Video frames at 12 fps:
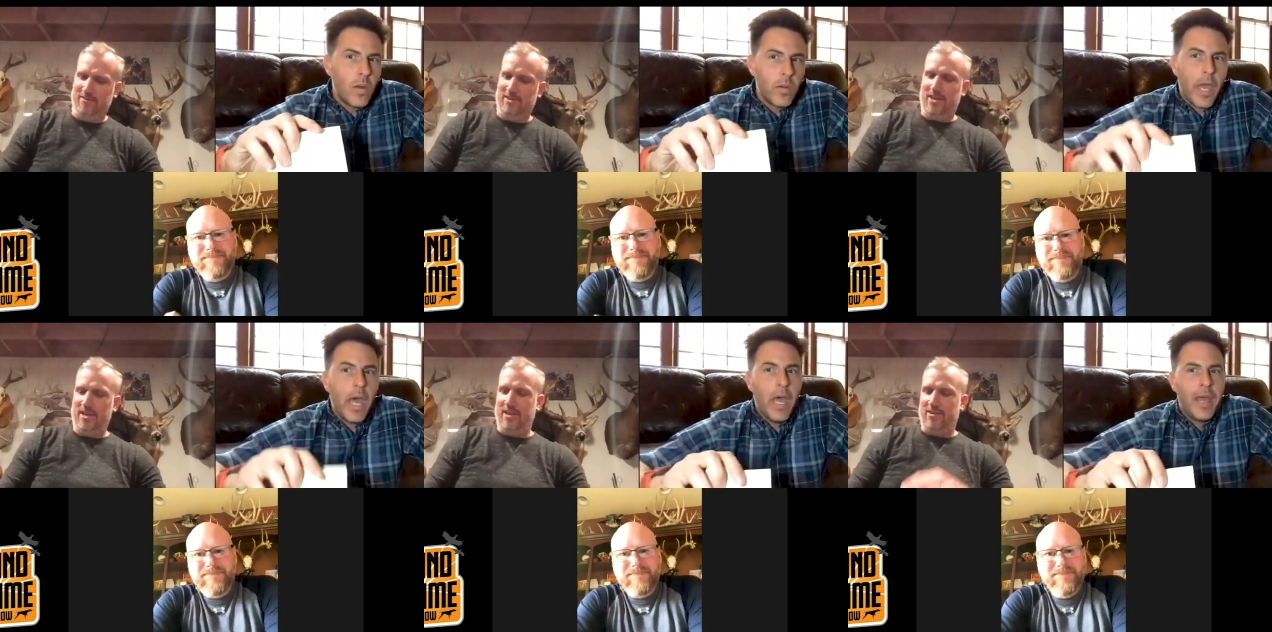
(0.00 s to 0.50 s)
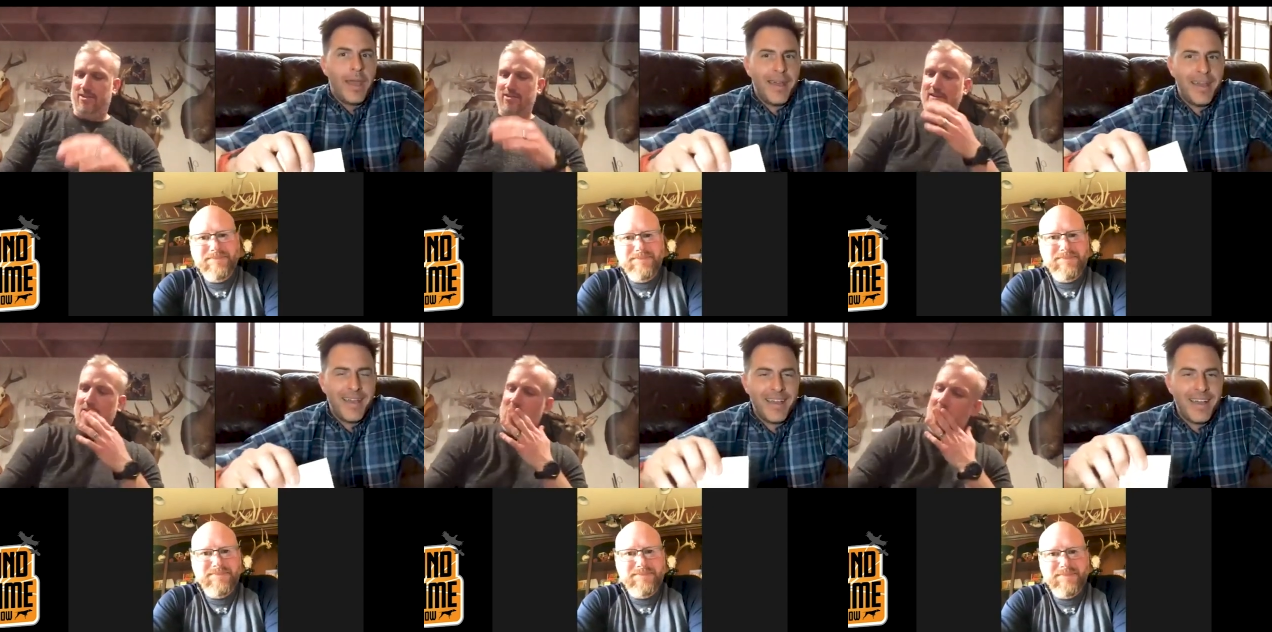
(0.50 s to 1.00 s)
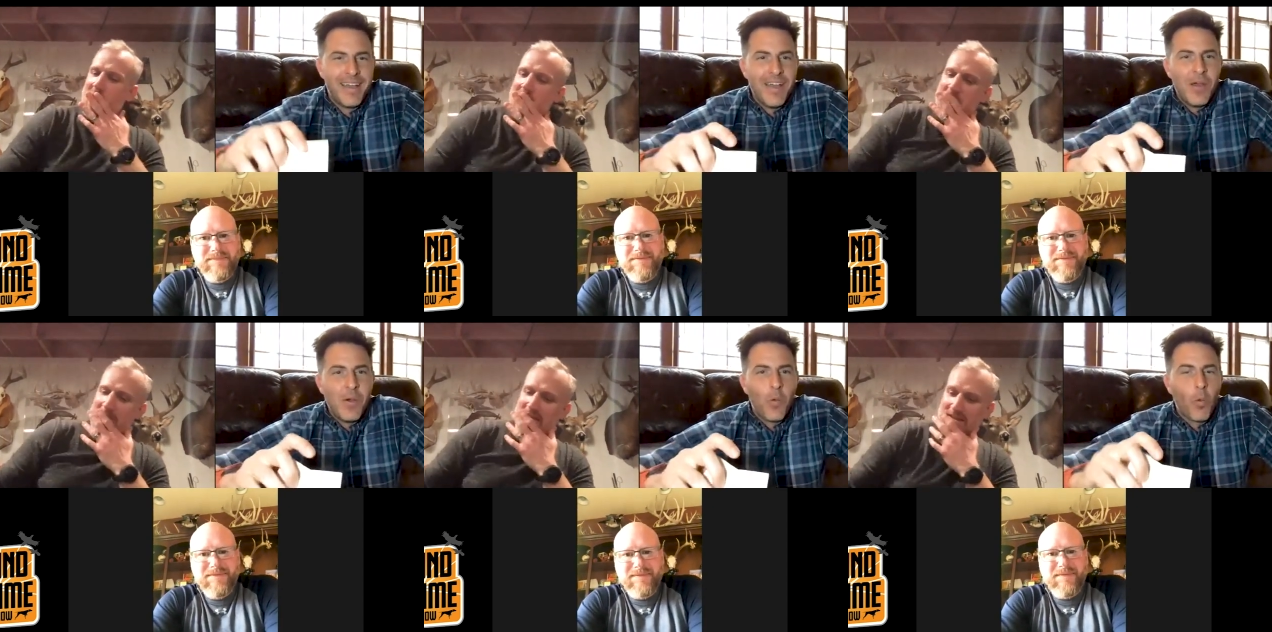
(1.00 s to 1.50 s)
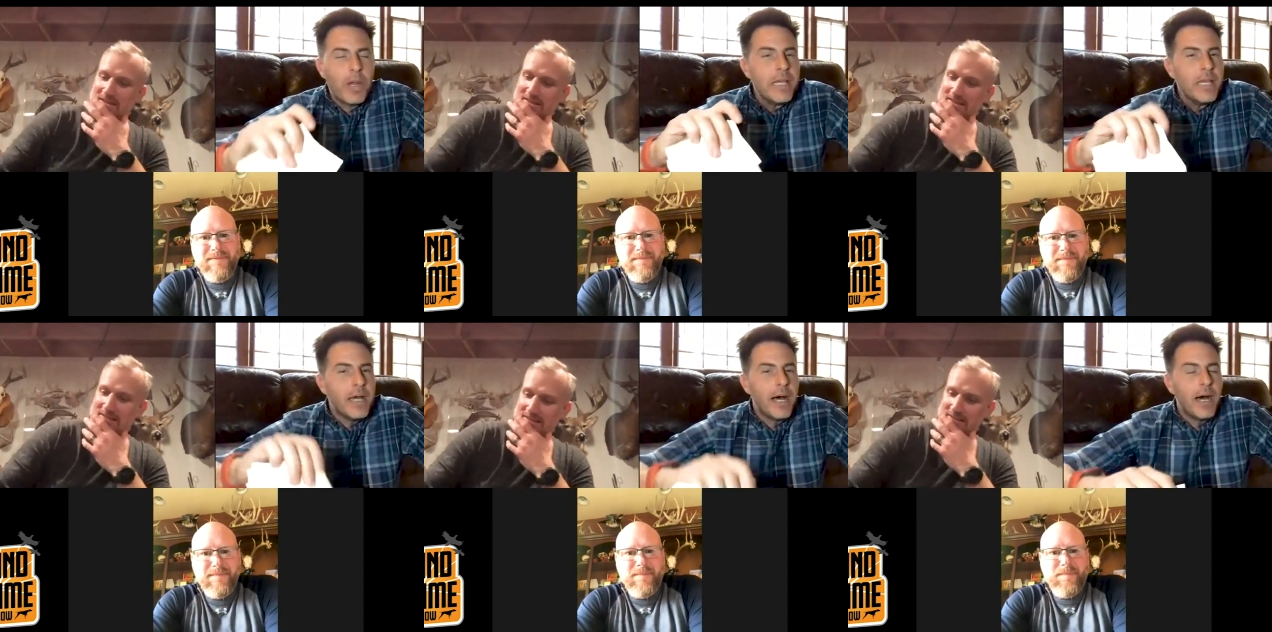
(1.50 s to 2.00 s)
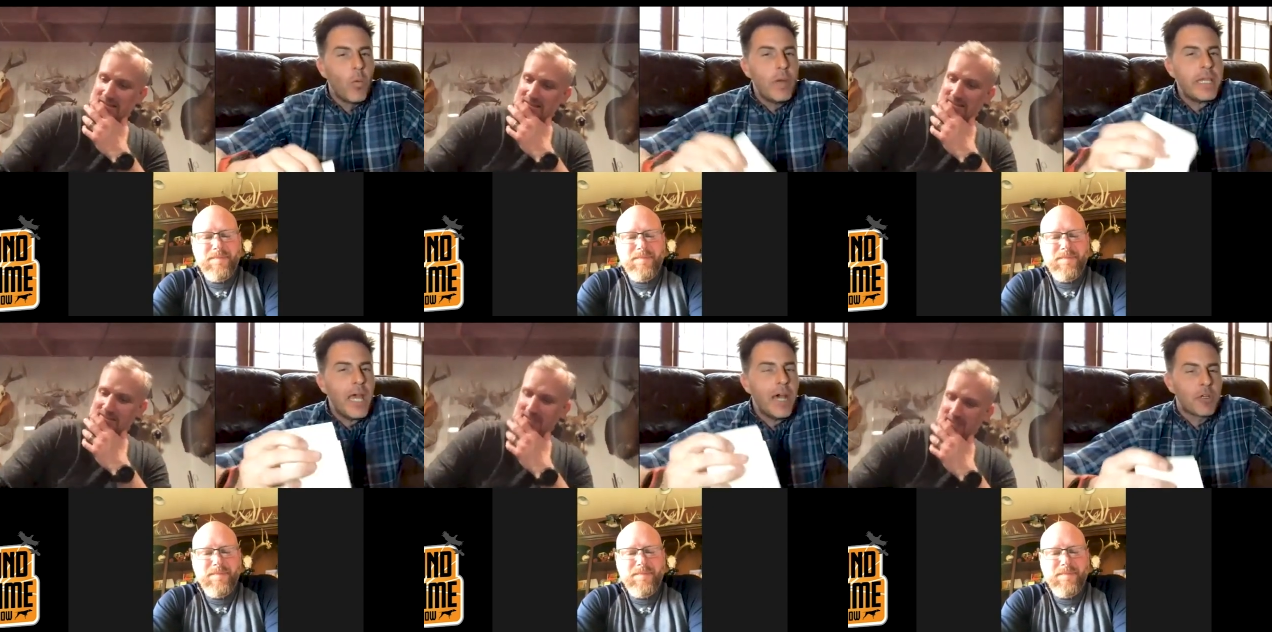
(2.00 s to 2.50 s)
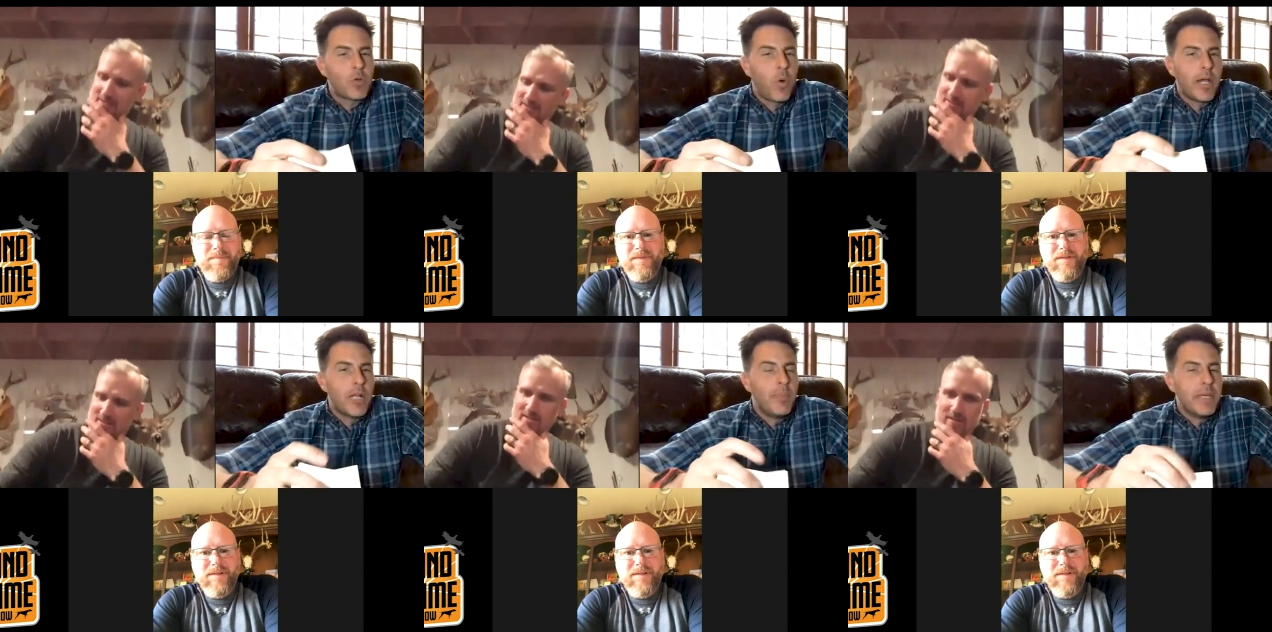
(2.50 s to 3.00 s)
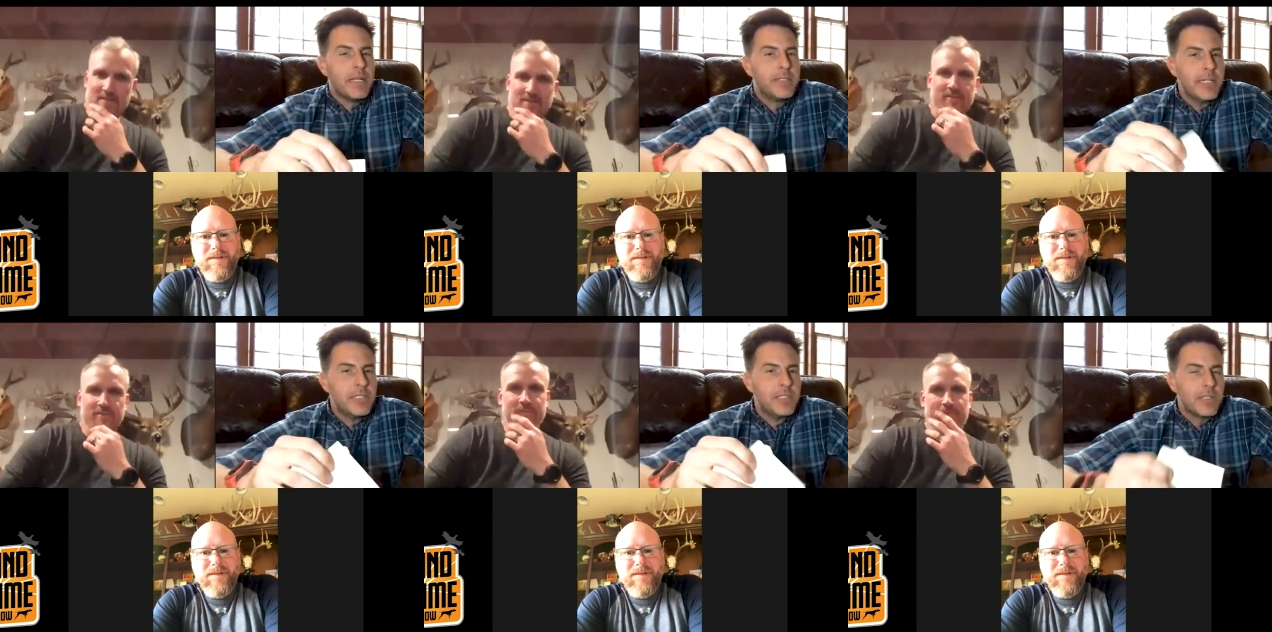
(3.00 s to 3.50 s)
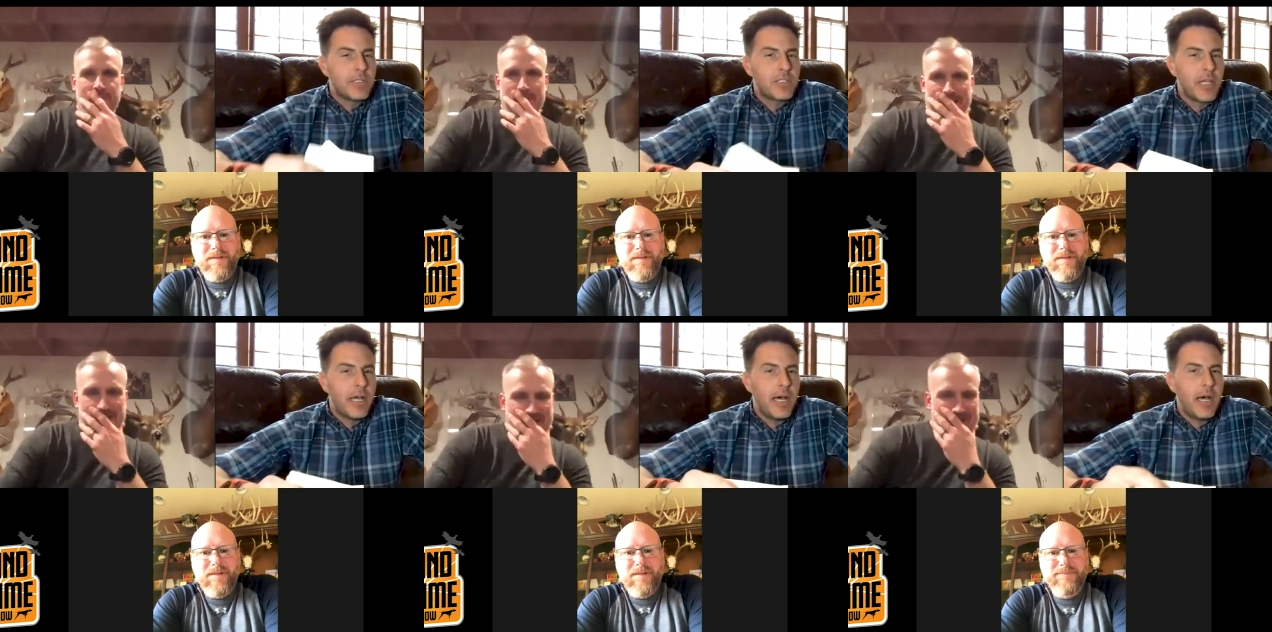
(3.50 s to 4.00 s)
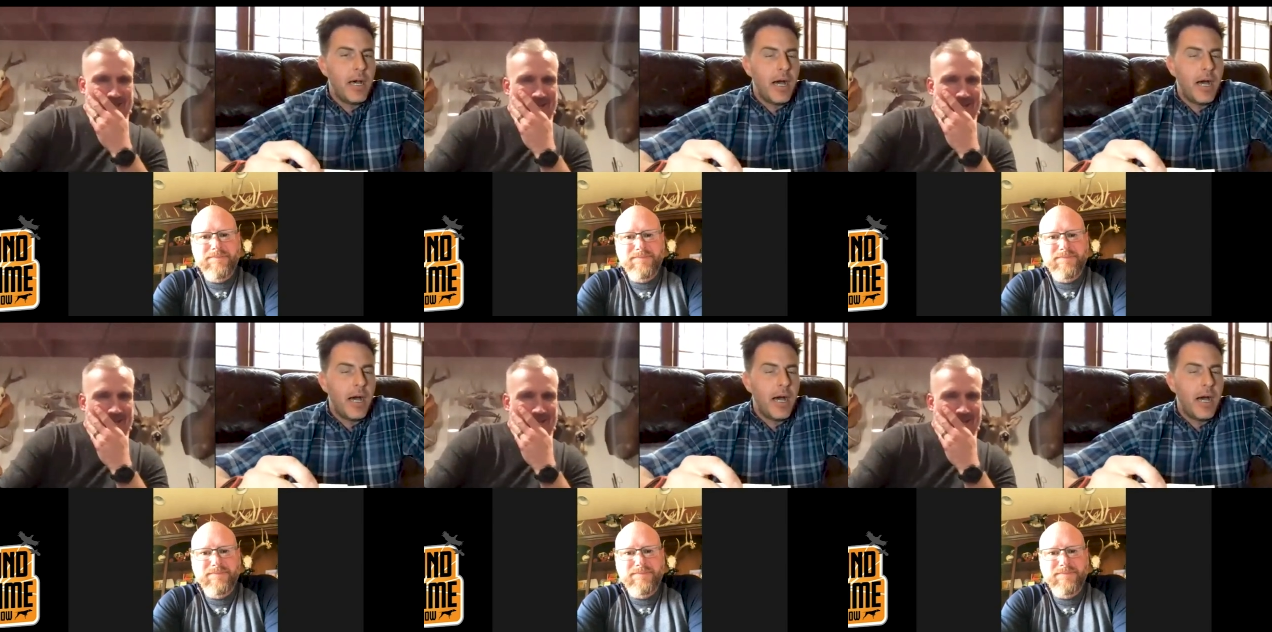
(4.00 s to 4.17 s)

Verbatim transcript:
Speaker 1: Yeah, we uh we covered quite a bit of distance uh,